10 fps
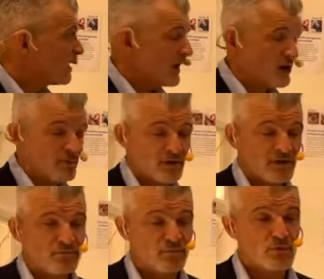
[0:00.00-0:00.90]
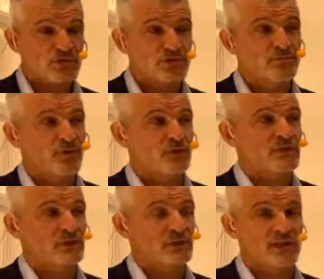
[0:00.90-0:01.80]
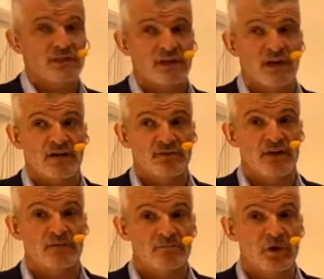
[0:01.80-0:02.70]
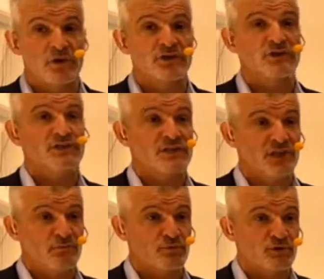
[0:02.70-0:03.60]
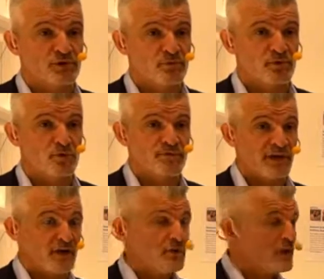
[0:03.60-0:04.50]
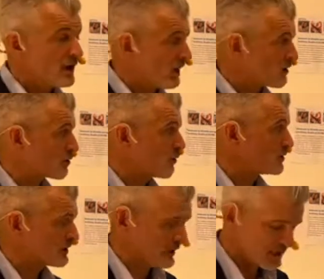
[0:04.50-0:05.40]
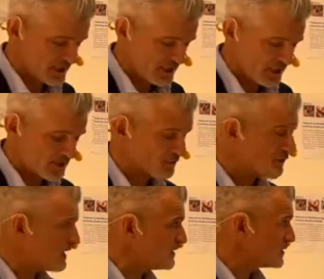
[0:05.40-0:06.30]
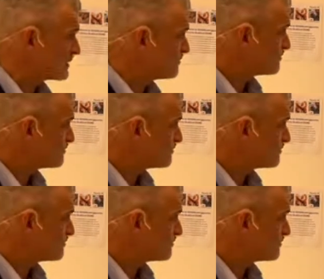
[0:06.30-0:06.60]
But most importantly, they have a homogeneous temperature profile across the entire range.